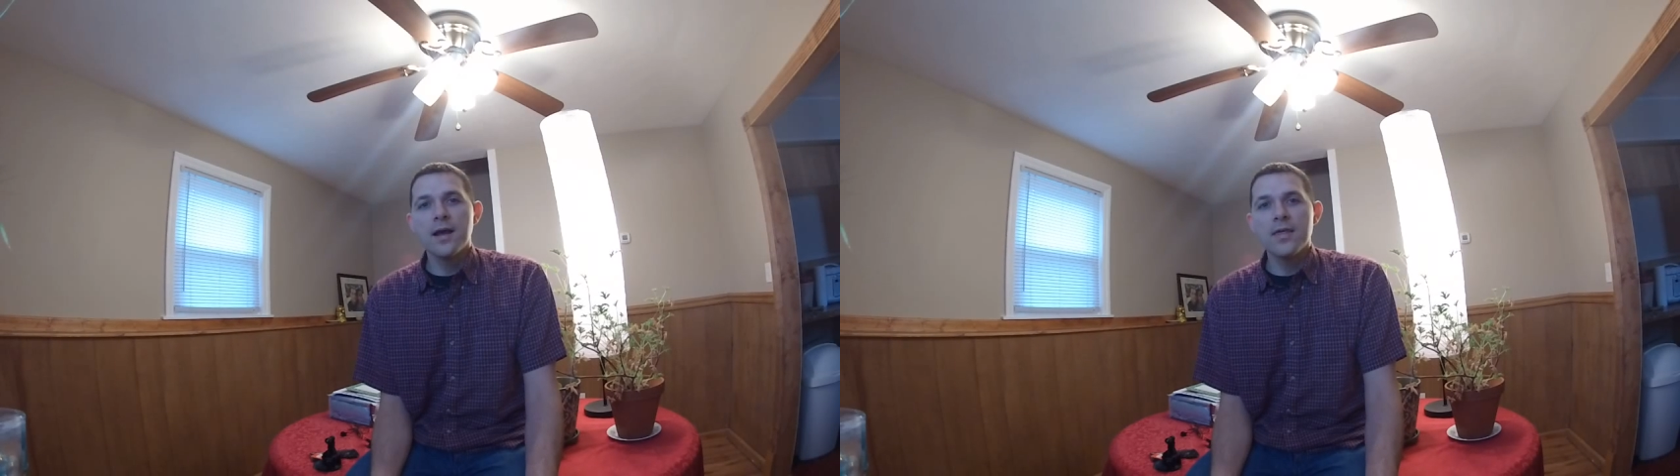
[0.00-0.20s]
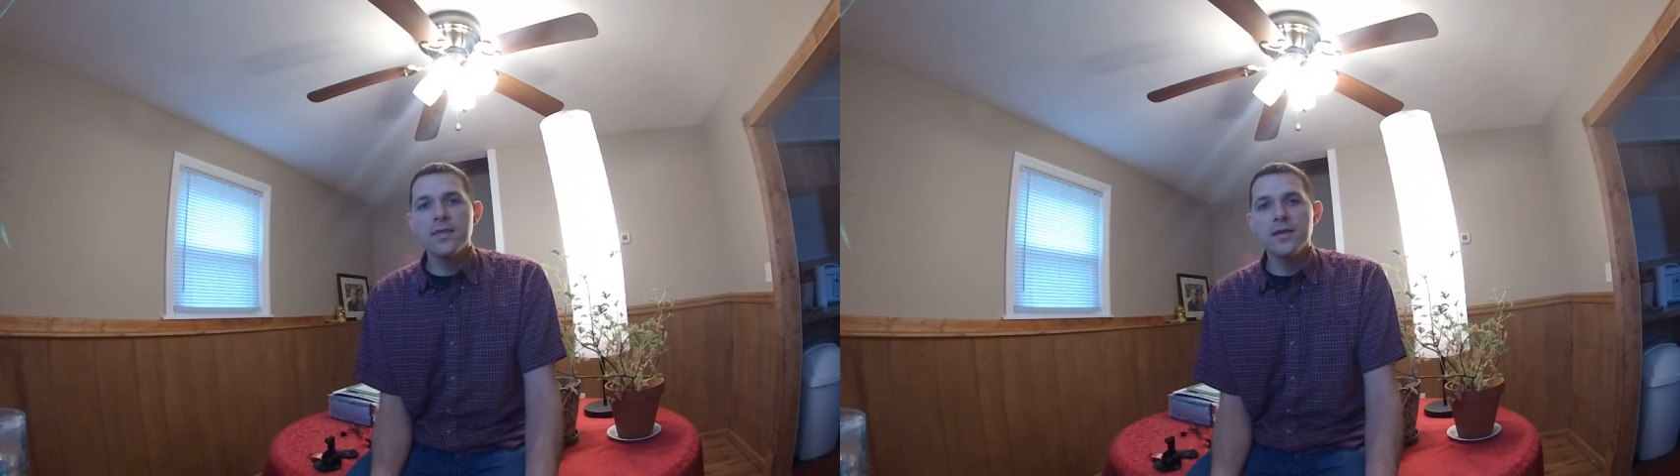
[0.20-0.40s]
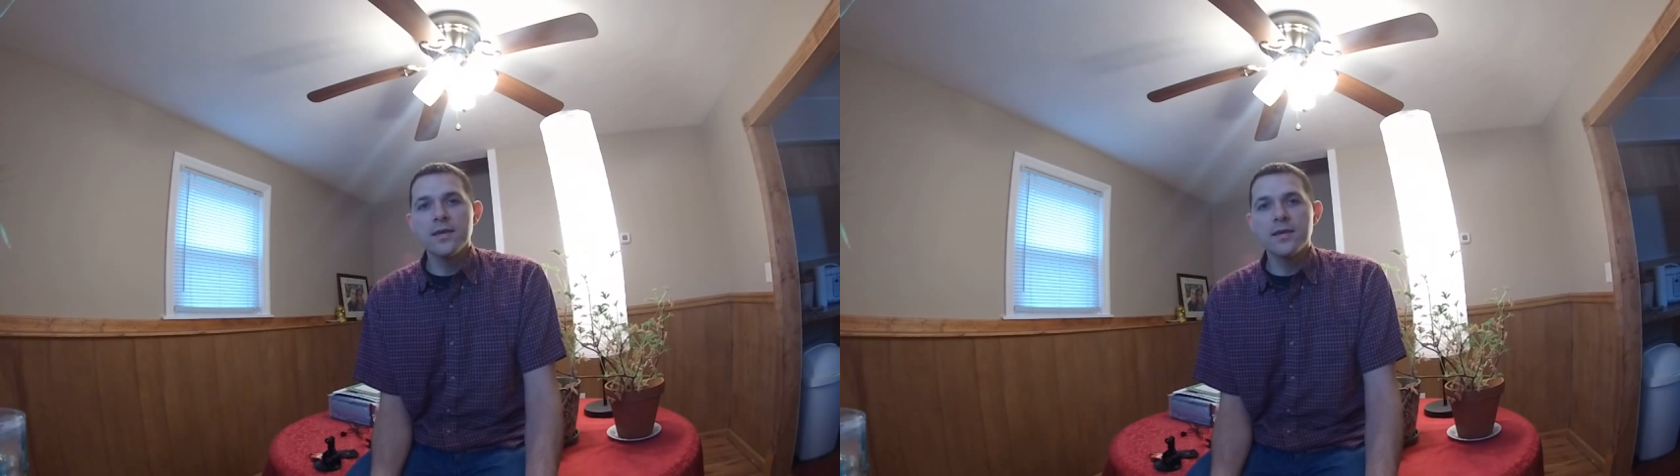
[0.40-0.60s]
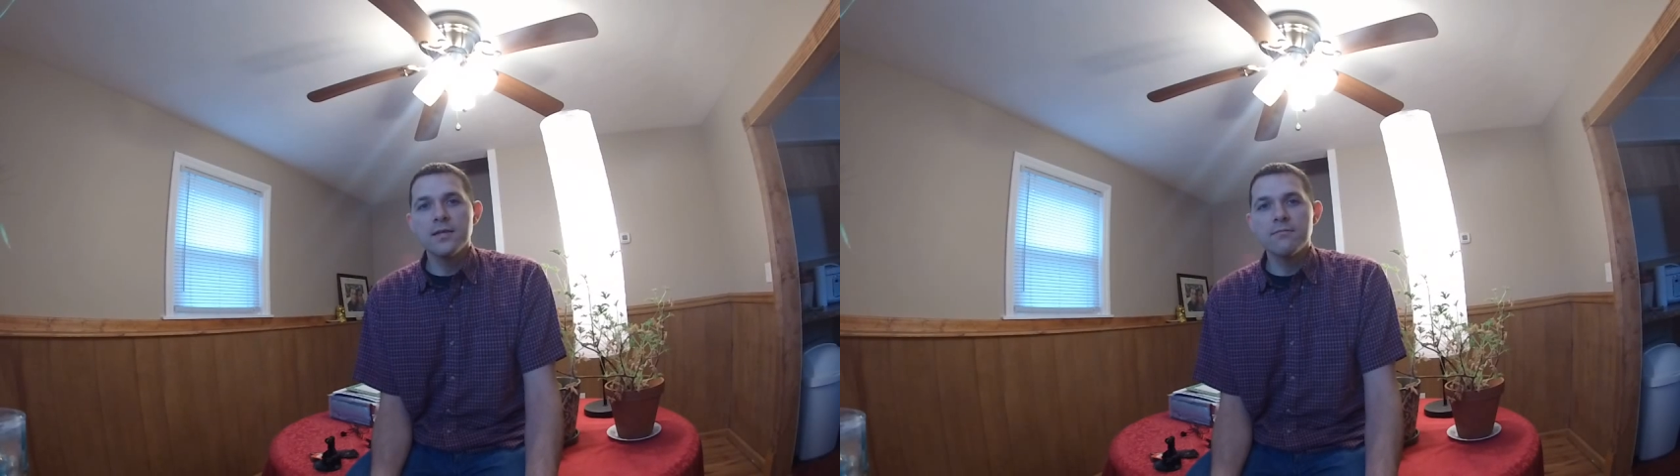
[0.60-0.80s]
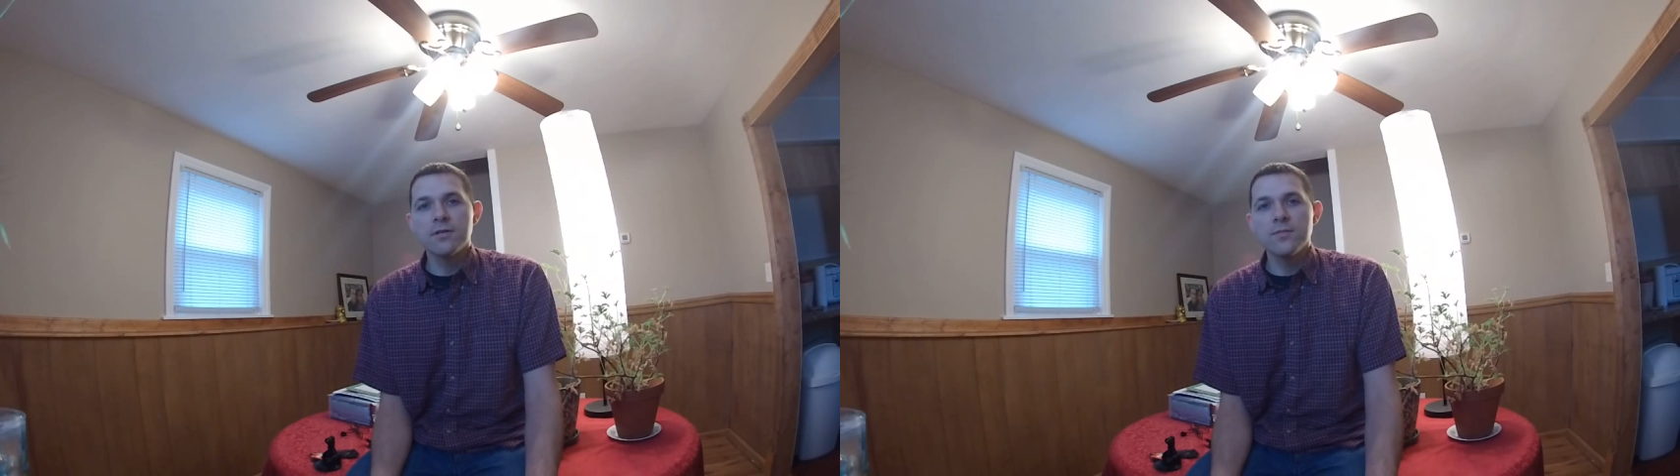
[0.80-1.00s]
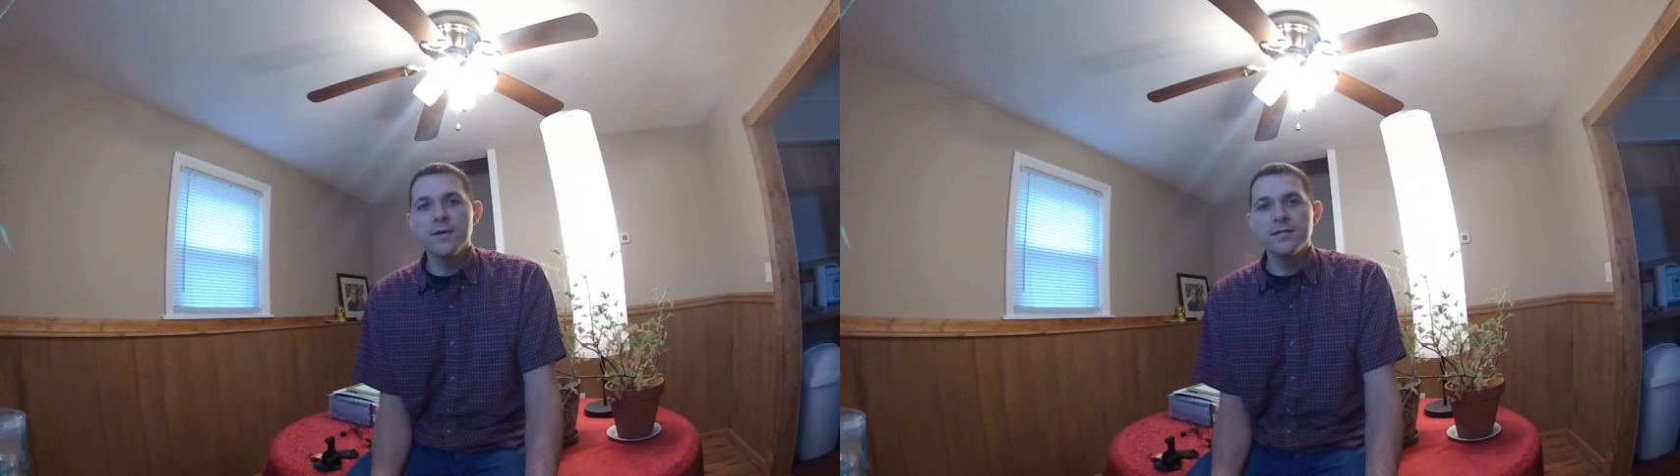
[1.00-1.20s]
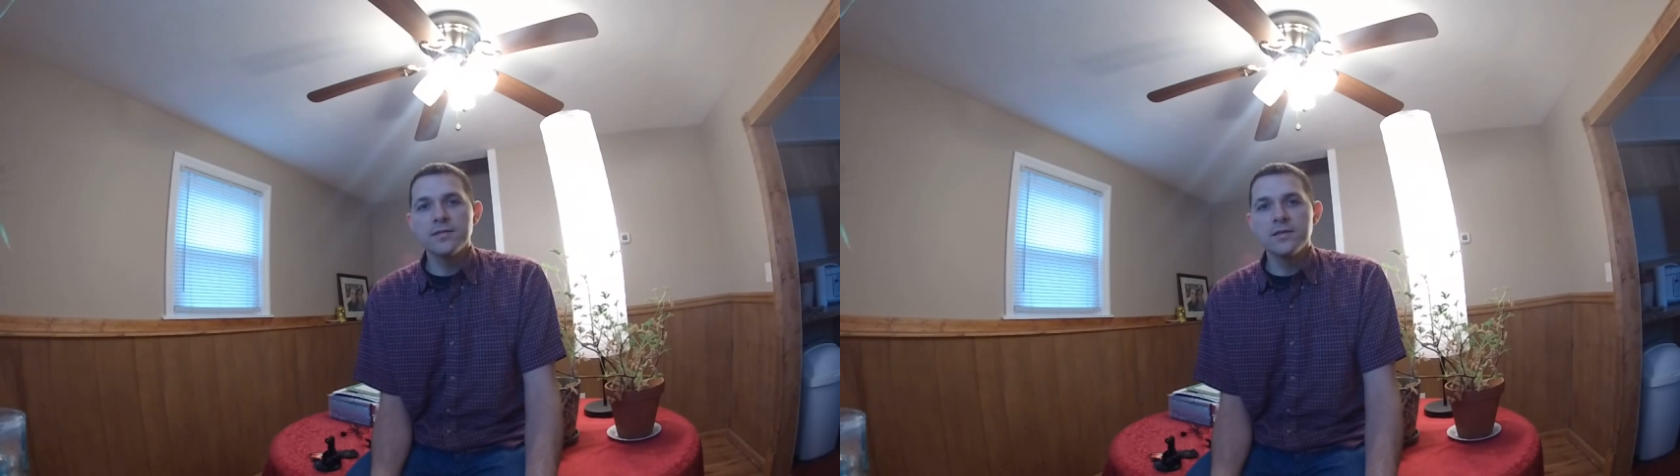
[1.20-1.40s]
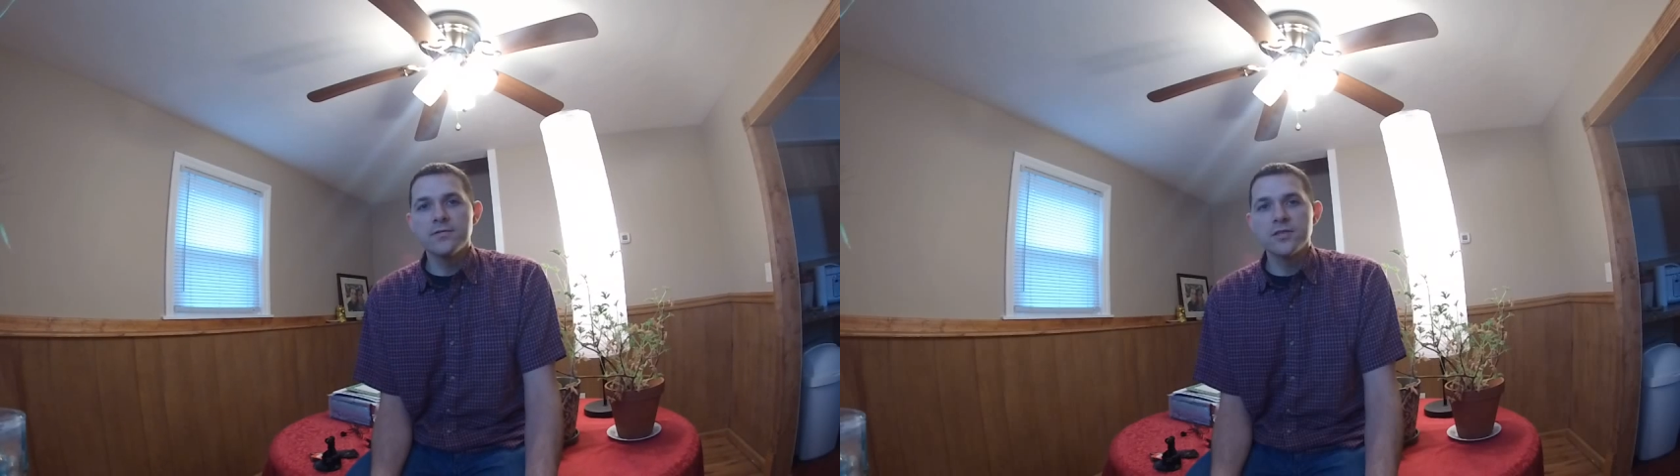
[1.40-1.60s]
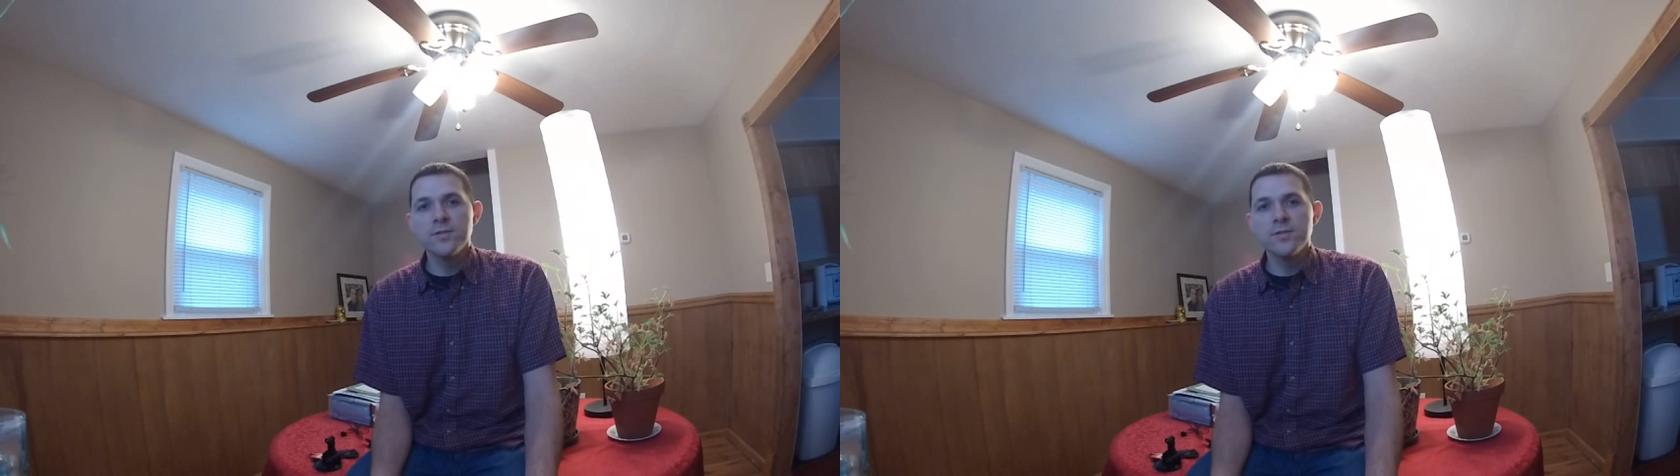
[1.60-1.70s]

I think it really makes a difference.